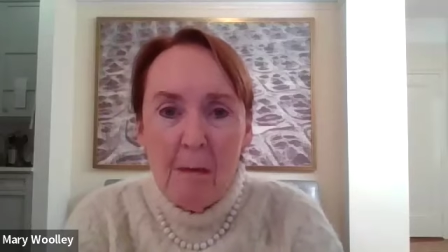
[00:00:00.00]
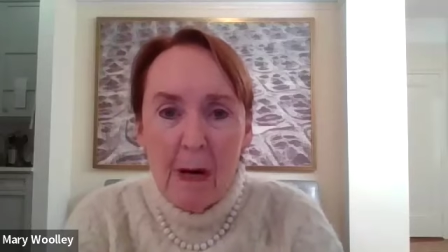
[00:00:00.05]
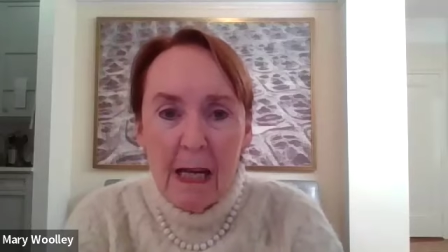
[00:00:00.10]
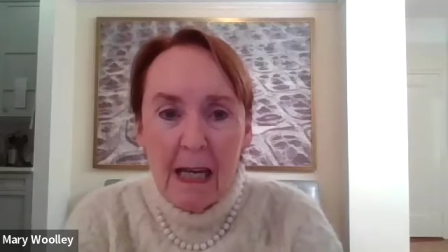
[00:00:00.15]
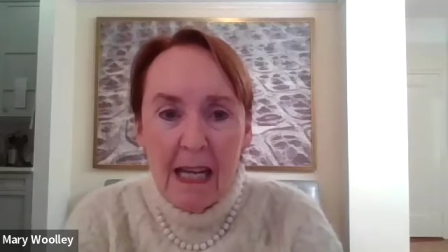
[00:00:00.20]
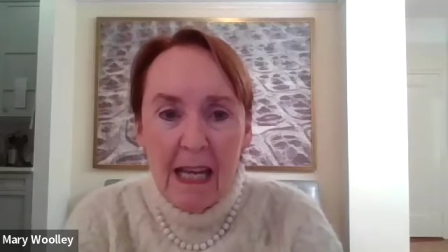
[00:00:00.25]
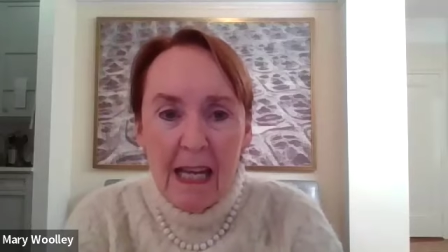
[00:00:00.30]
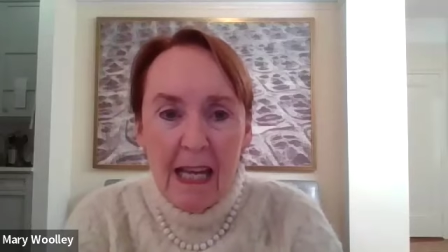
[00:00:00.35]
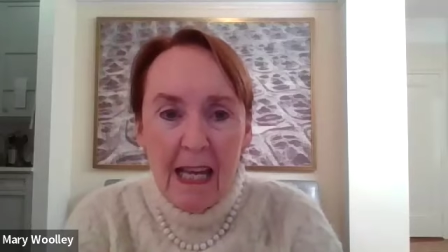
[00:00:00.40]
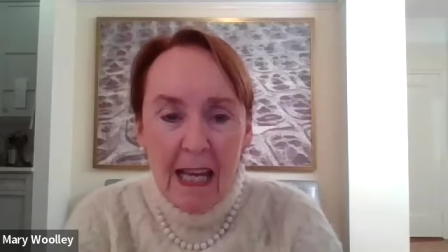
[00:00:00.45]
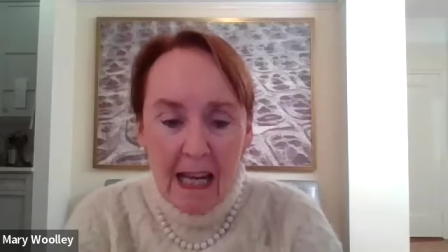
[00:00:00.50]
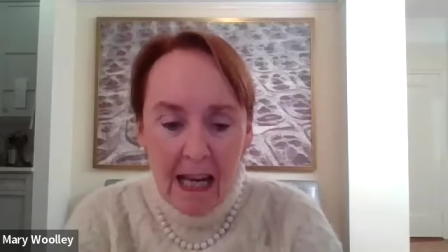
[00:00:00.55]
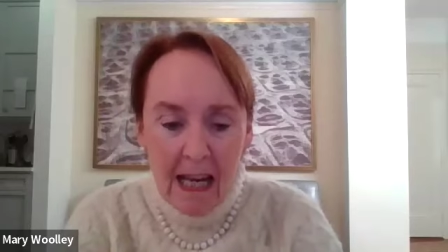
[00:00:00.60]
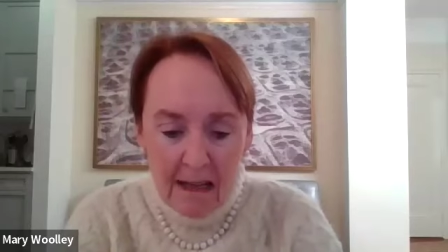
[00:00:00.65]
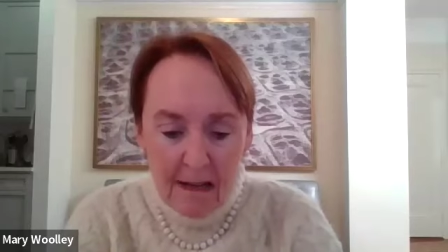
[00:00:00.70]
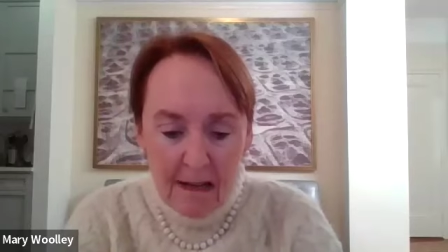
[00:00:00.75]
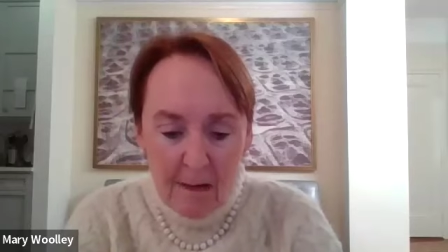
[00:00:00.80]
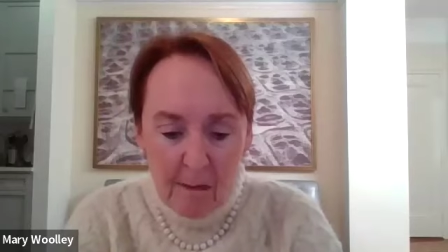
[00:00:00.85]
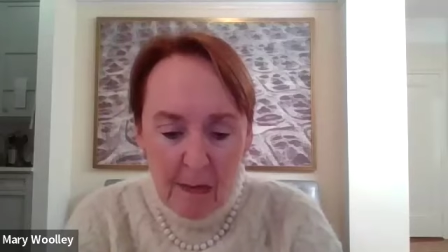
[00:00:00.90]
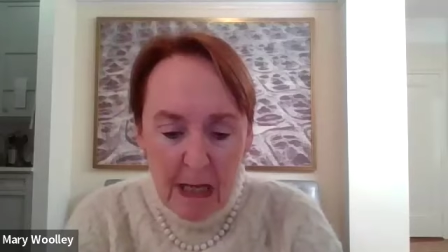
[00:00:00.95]
But
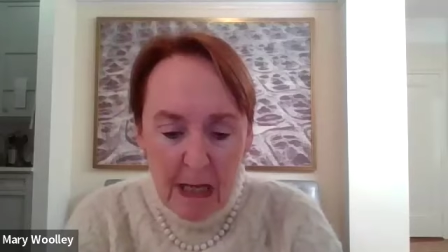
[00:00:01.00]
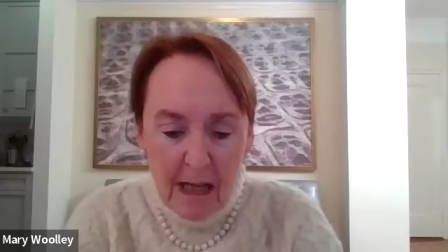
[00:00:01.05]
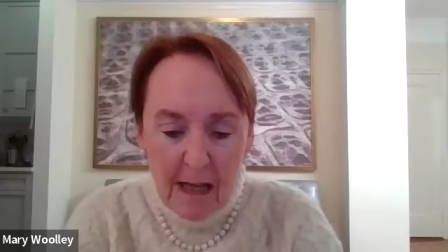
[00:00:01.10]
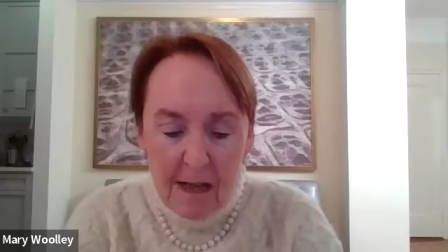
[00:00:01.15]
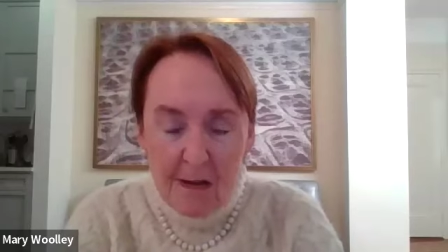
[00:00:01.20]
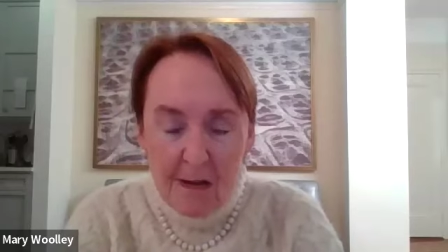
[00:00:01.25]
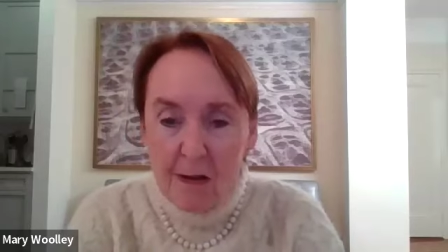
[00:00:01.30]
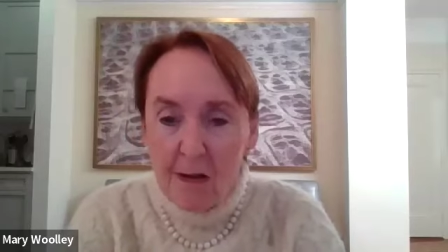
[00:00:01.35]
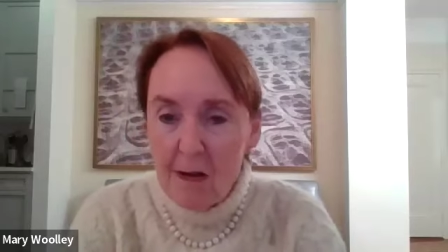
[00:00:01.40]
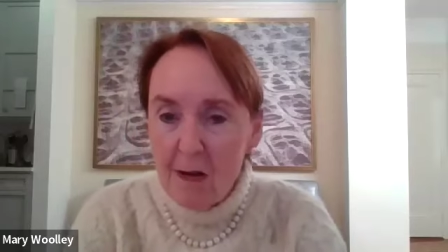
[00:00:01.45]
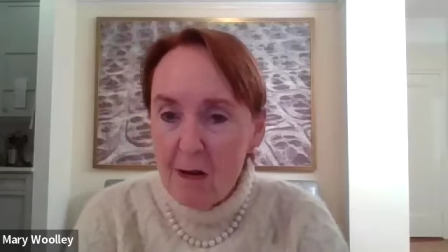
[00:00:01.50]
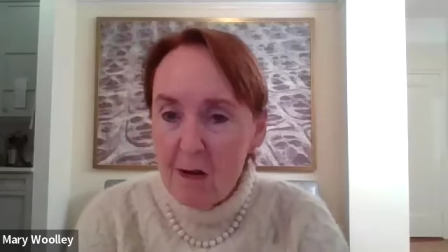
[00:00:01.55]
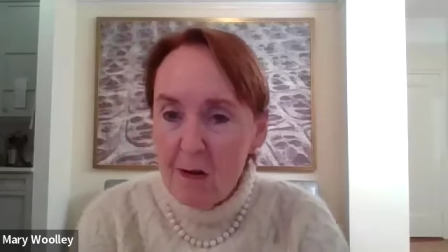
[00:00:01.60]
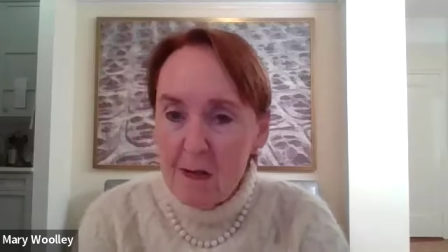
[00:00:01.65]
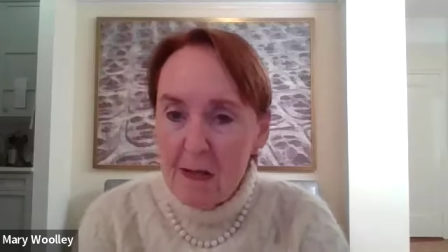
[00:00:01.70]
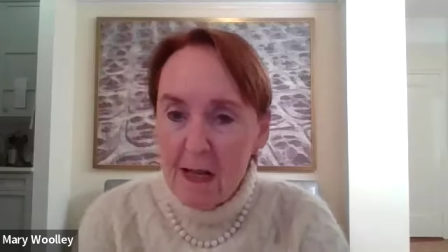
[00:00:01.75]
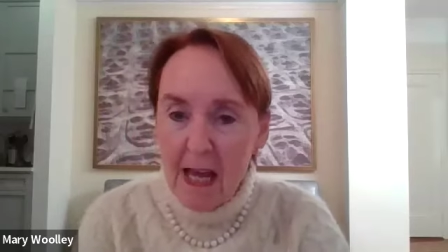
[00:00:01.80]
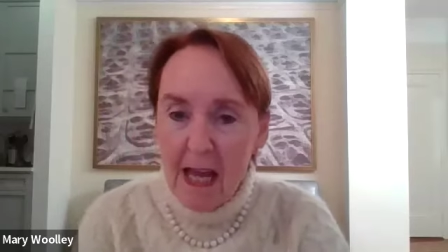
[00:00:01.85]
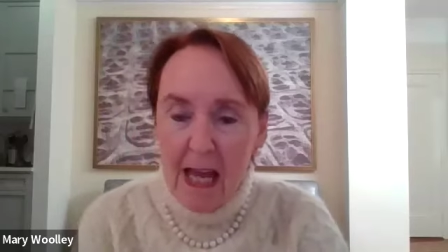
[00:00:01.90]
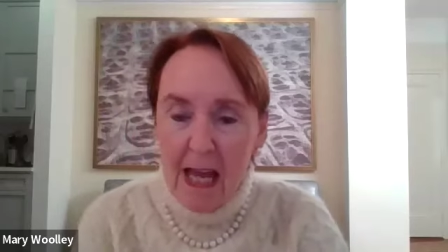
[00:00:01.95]
it because
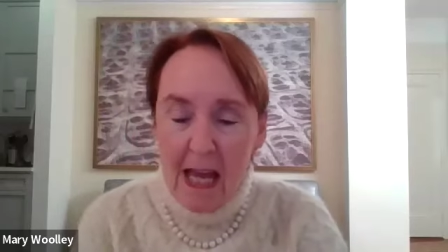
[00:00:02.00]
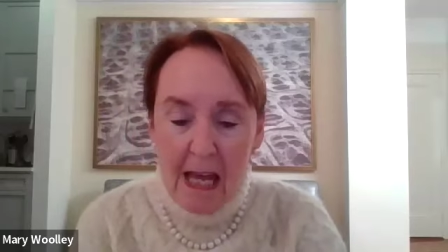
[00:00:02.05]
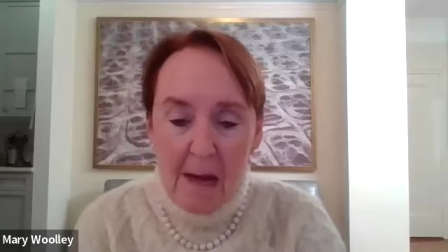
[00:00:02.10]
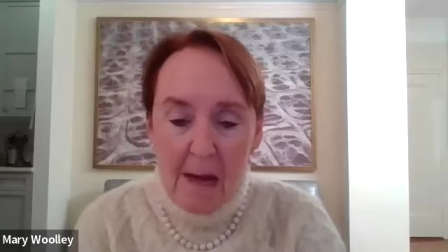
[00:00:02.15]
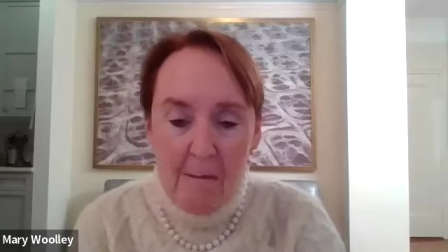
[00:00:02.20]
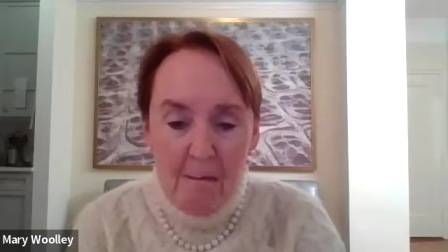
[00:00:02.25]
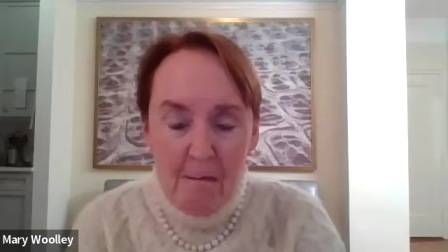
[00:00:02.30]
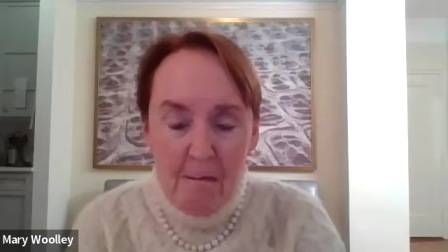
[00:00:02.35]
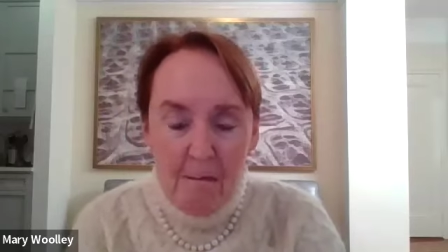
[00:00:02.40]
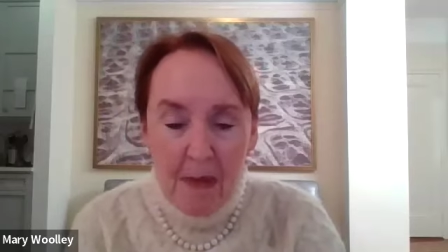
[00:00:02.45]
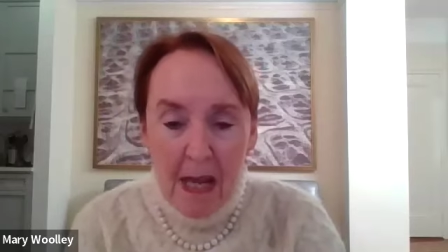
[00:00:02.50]
there's a